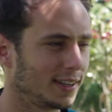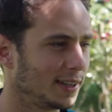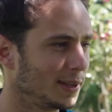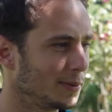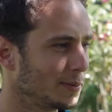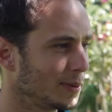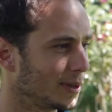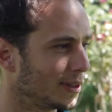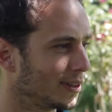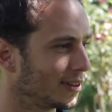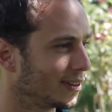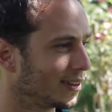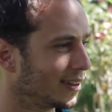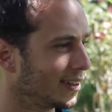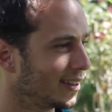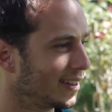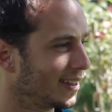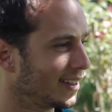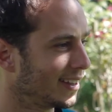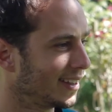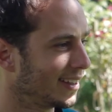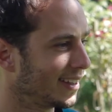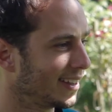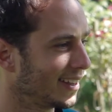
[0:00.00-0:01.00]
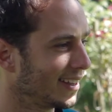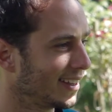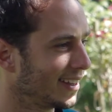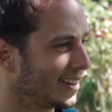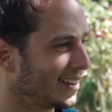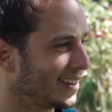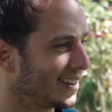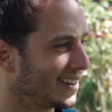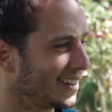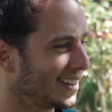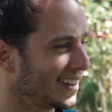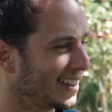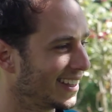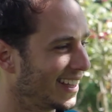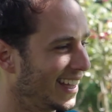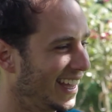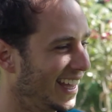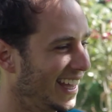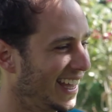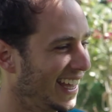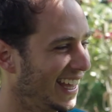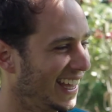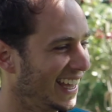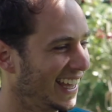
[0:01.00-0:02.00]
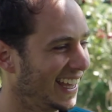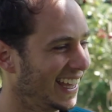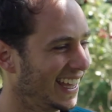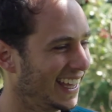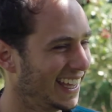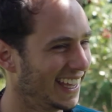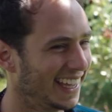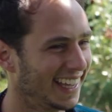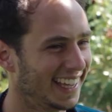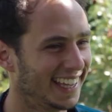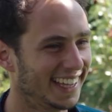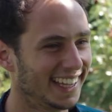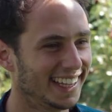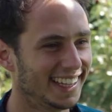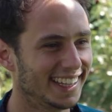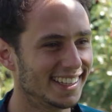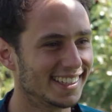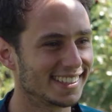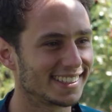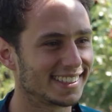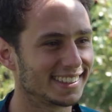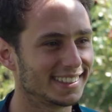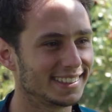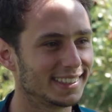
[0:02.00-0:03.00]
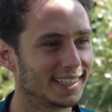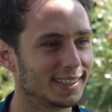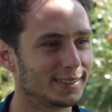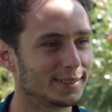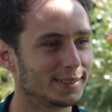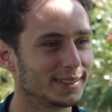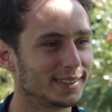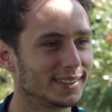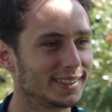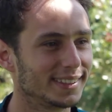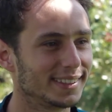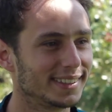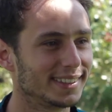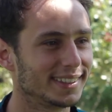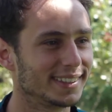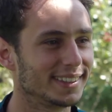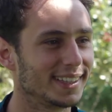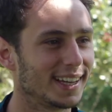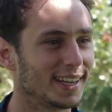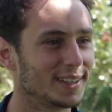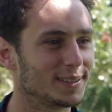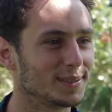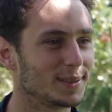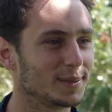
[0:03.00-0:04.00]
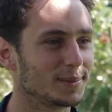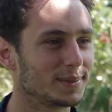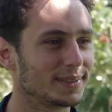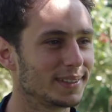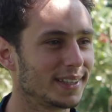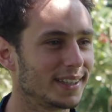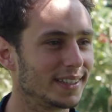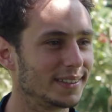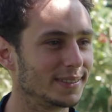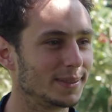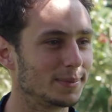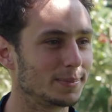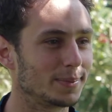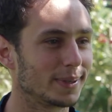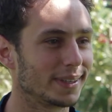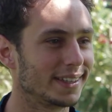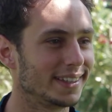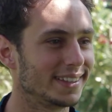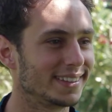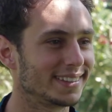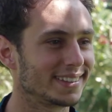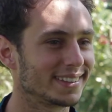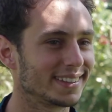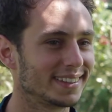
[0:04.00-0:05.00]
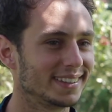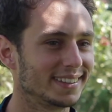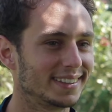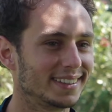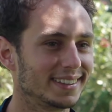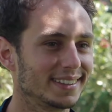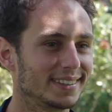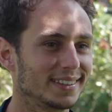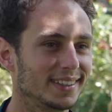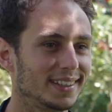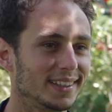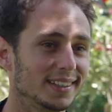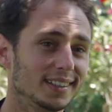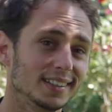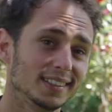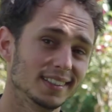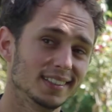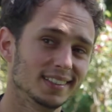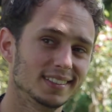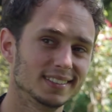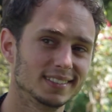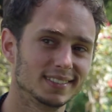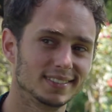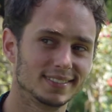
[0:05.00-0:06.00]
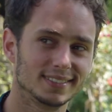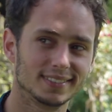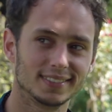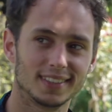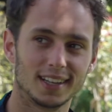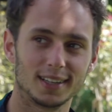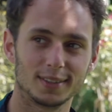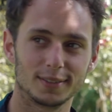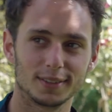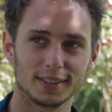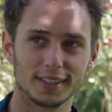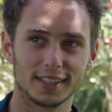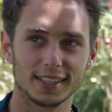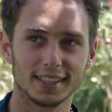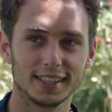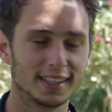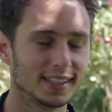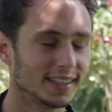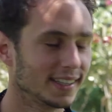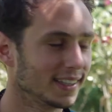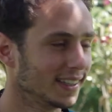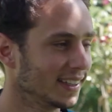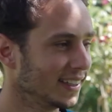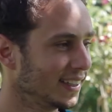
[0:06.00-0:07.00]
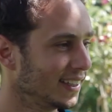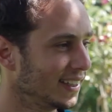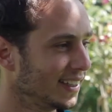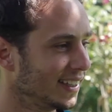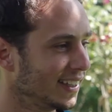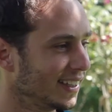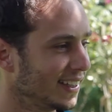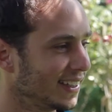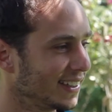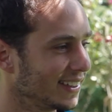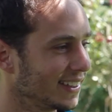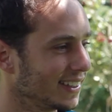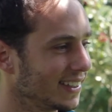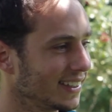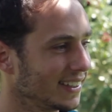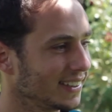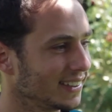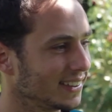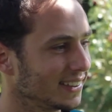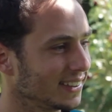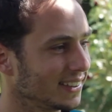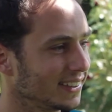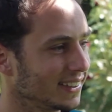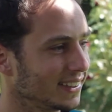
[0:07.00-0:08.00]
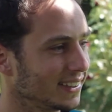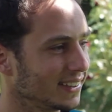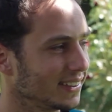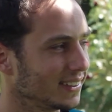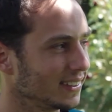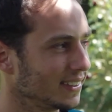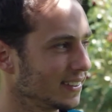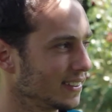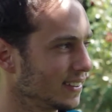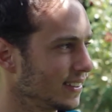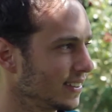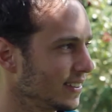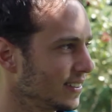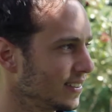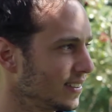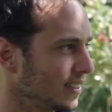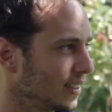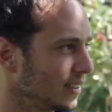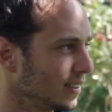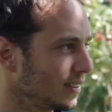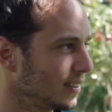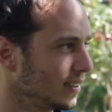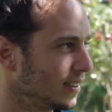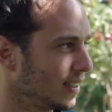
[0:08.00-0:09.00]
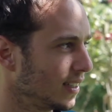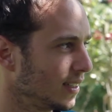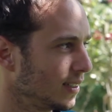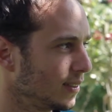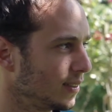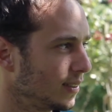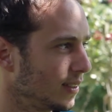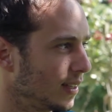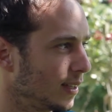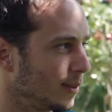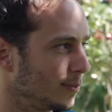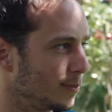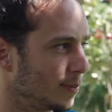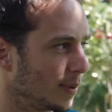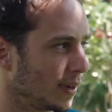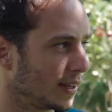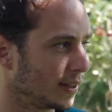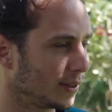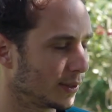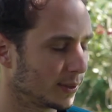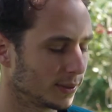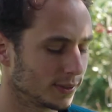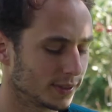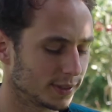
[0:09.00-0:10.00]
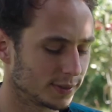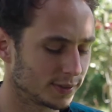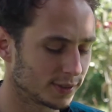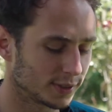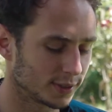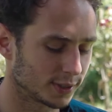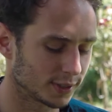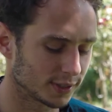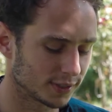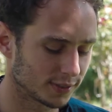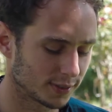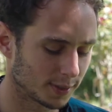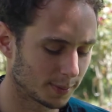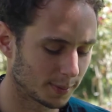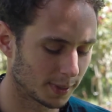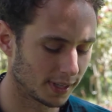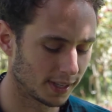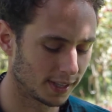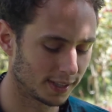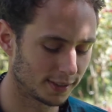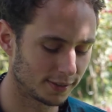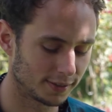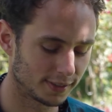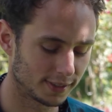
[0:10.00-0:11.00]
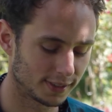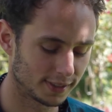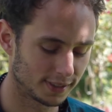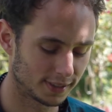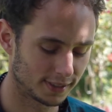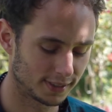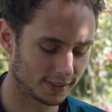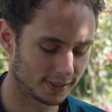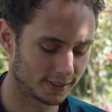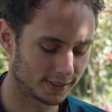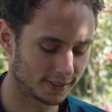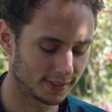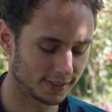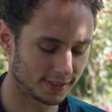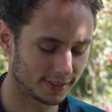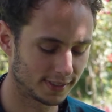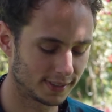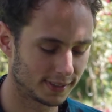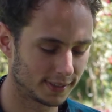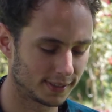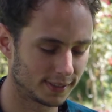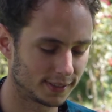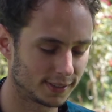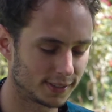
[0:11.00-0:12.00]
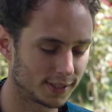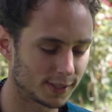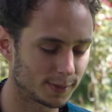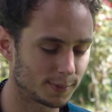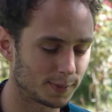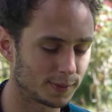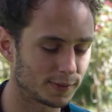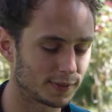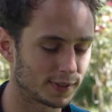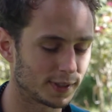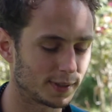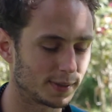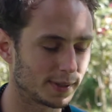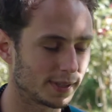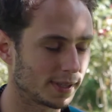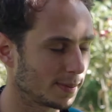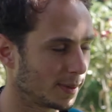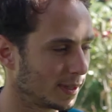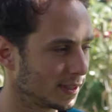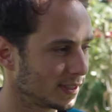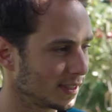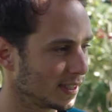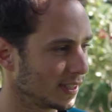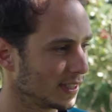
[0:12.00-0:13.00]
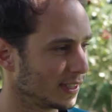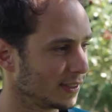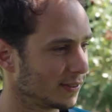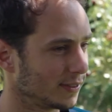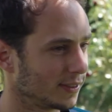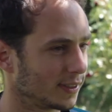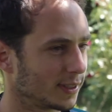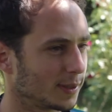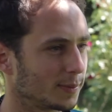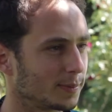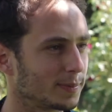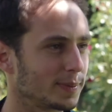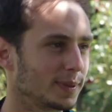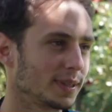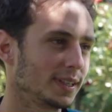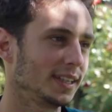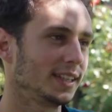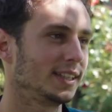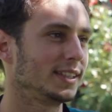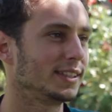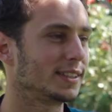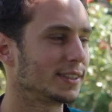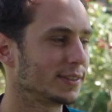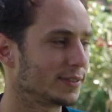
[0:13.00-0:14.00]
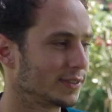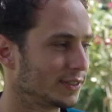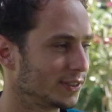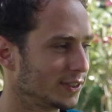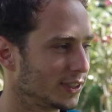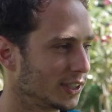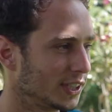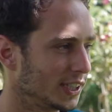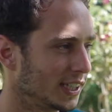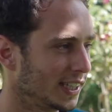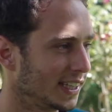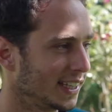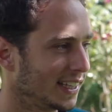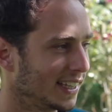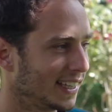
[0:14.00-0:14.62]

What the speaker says: email and I said, "You have a place." They said, "Right, no, not really." And then I planned a whole different course for my life, and then just before I was about to leave on a completely different journey,